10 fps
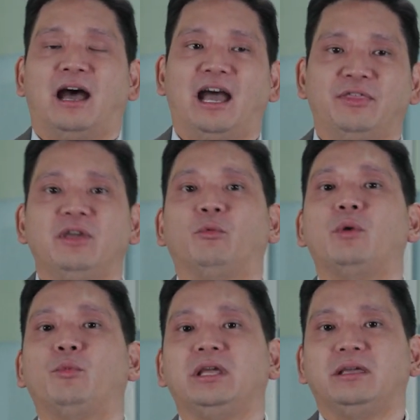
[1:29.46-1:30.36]
I think
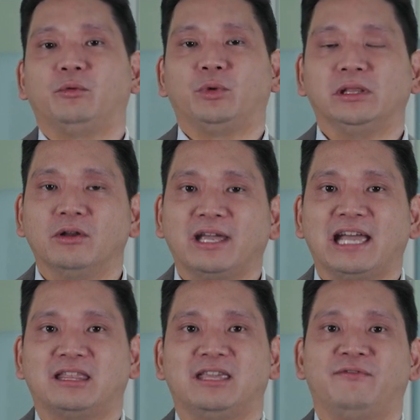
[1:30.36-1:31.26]
when we look
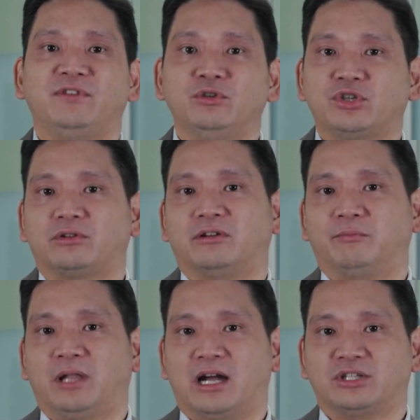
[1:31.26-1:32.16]
at the future
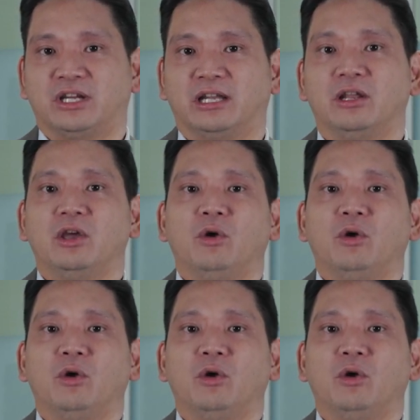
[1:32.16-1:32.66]
of blockchain,